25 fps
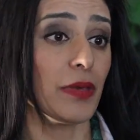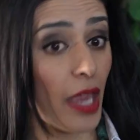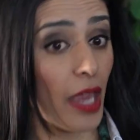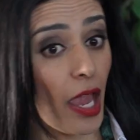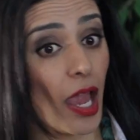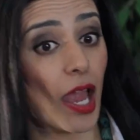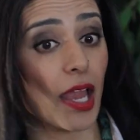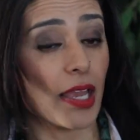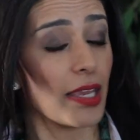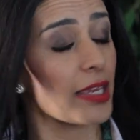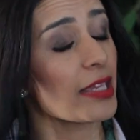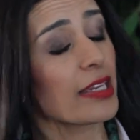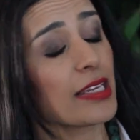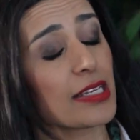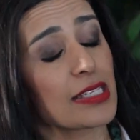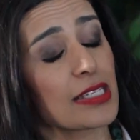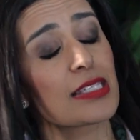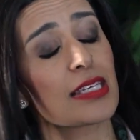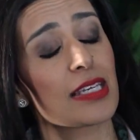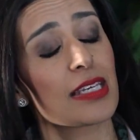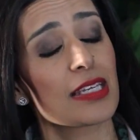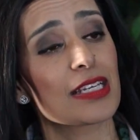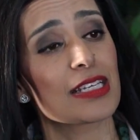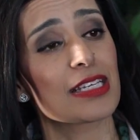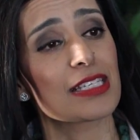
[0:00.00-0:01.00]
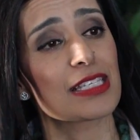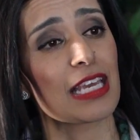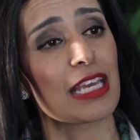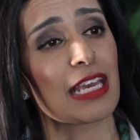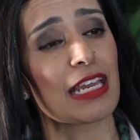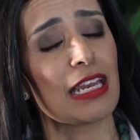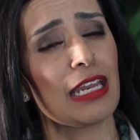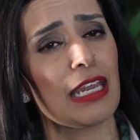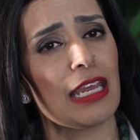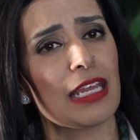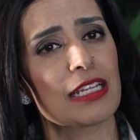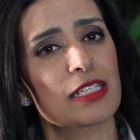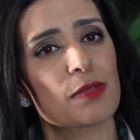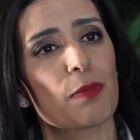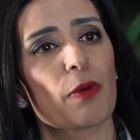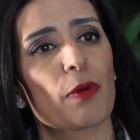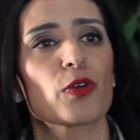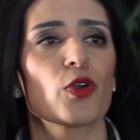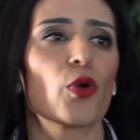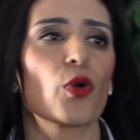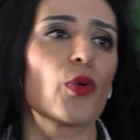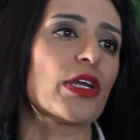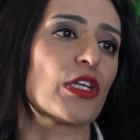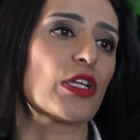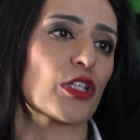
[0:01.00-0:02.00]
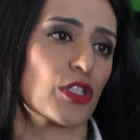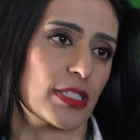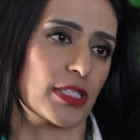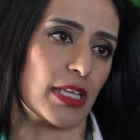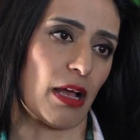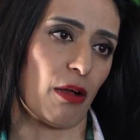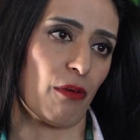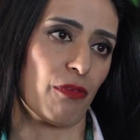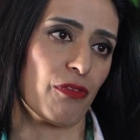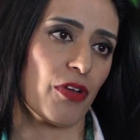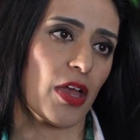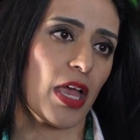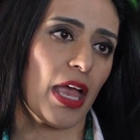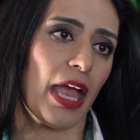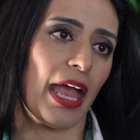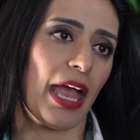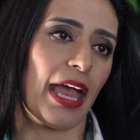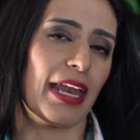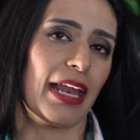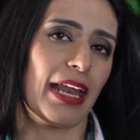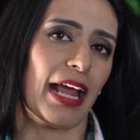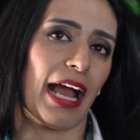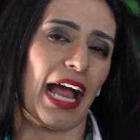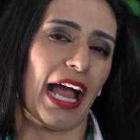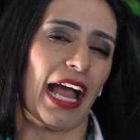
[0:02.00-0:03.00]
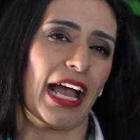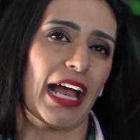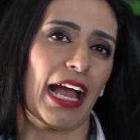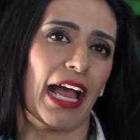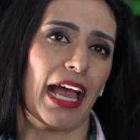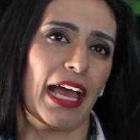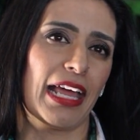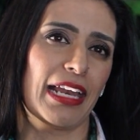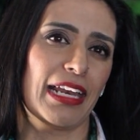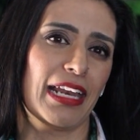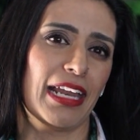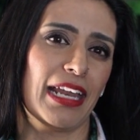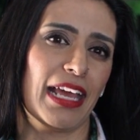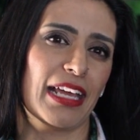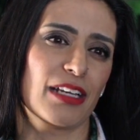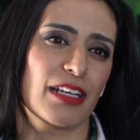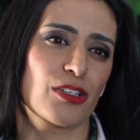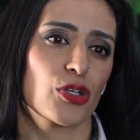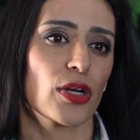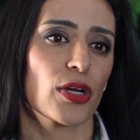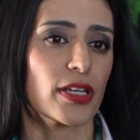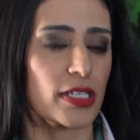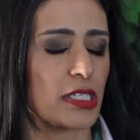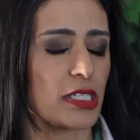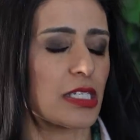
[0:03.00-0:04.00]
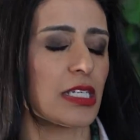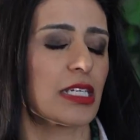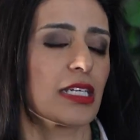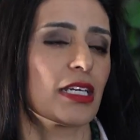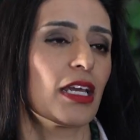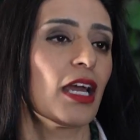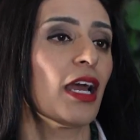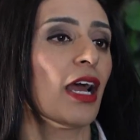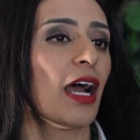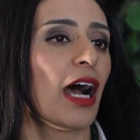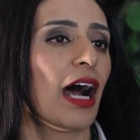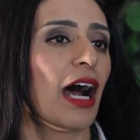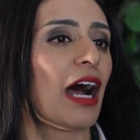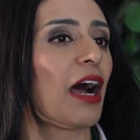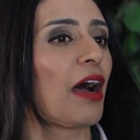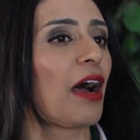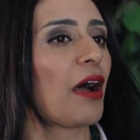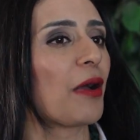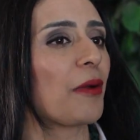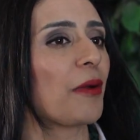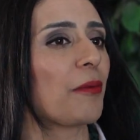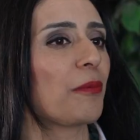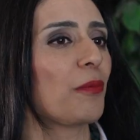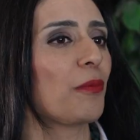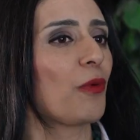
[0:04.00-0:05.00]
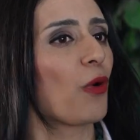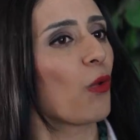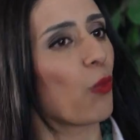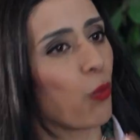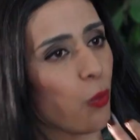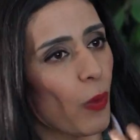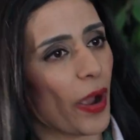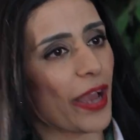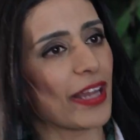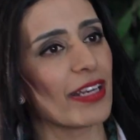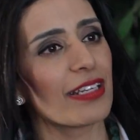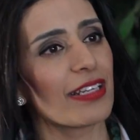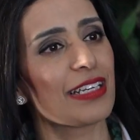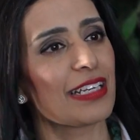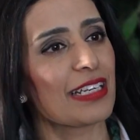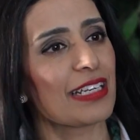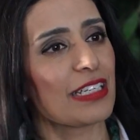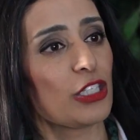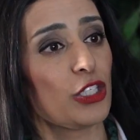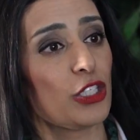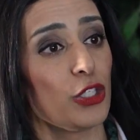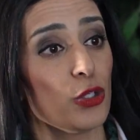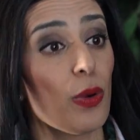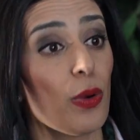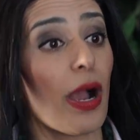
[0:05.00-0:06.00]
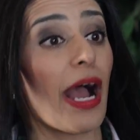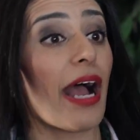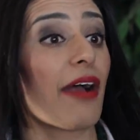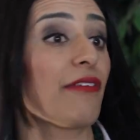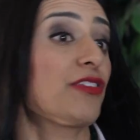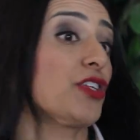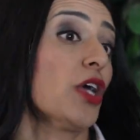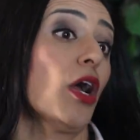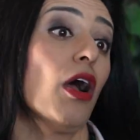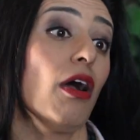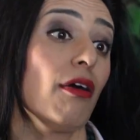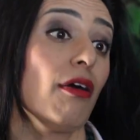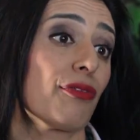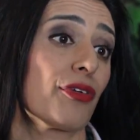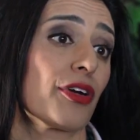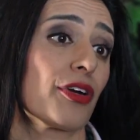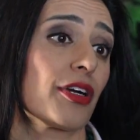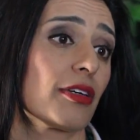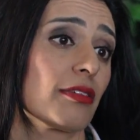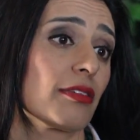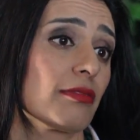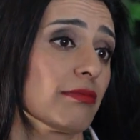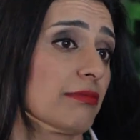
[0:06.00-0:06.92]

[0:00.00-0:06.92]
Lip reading: Yeah, it is. It is. And it's about knowing yourself and trusting what you have to offer.